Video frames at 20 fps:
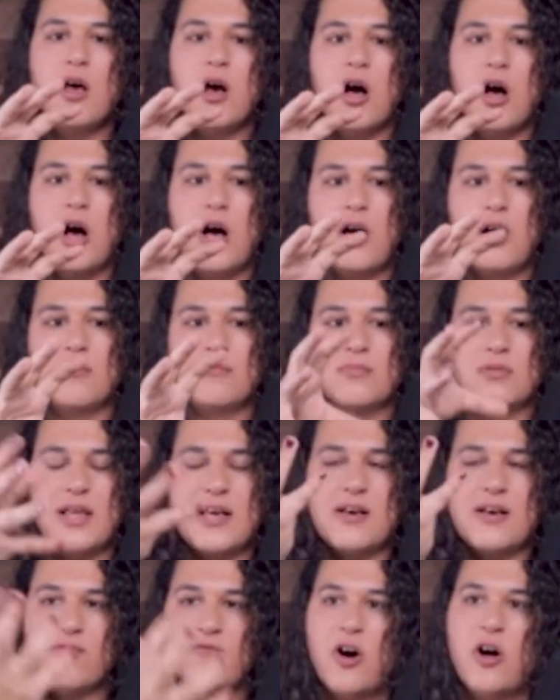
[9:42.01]
like
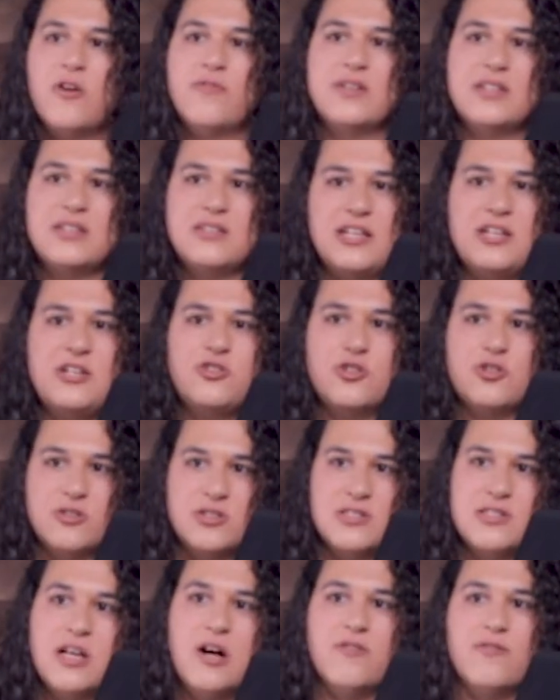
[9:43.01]
evolve and teach
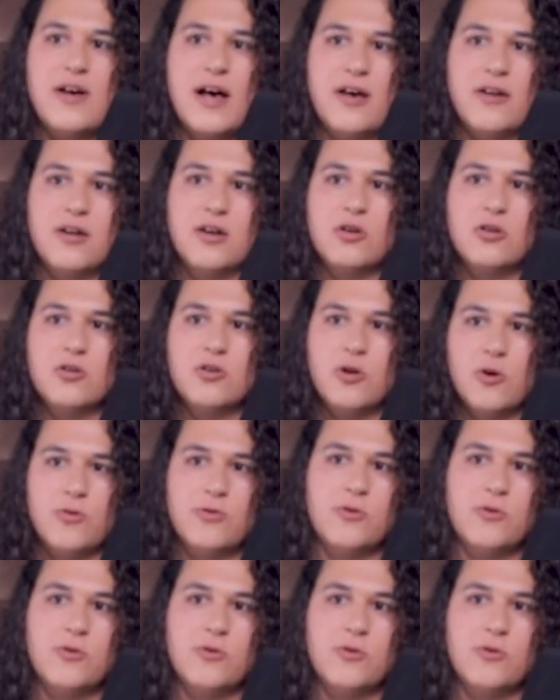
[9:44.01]
yourself how to go through